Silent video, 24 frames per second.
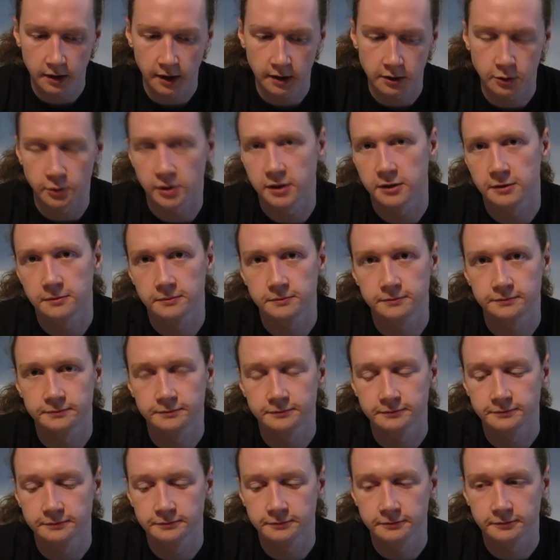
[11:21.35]
anyway.
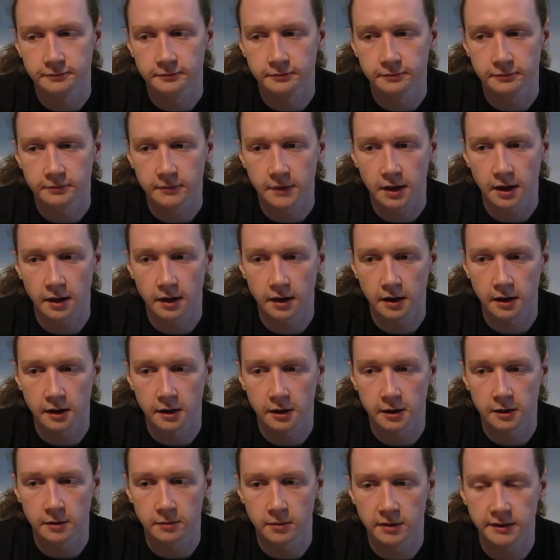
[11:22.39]

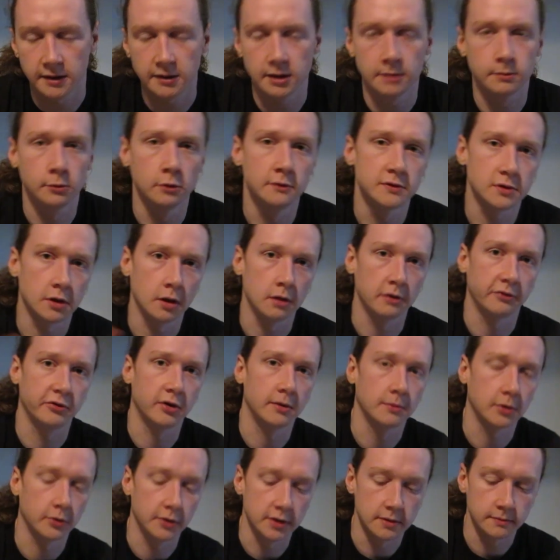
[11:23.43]
And then it moves on
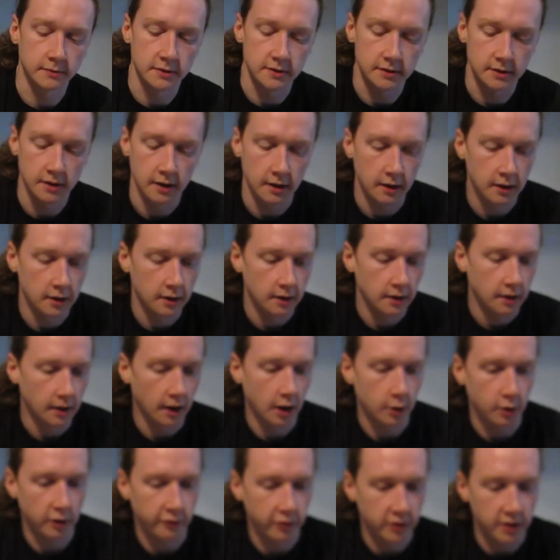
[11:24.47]
from Christmas.
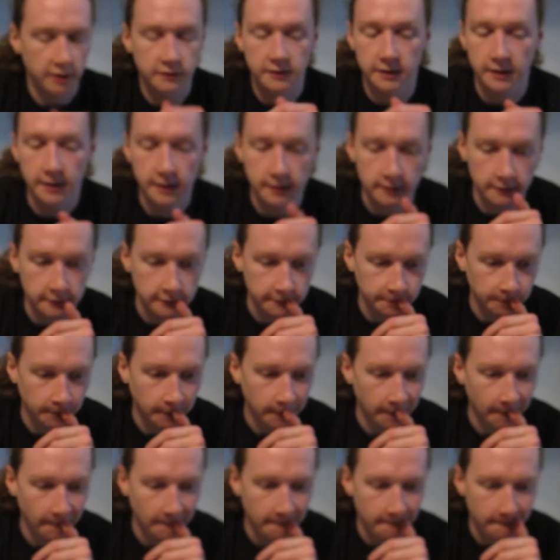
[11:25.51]
However, at the end,
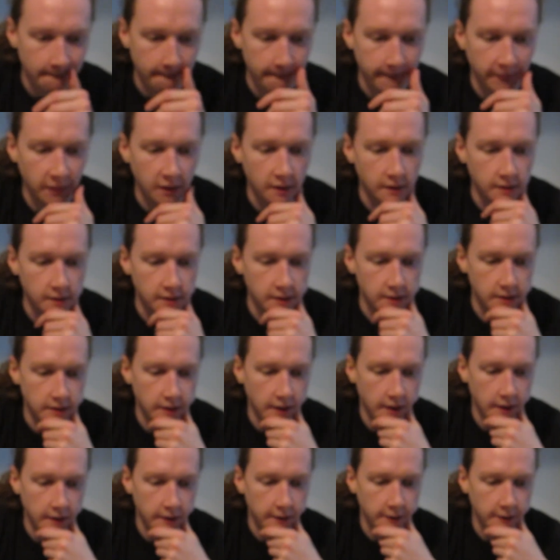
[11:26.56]
he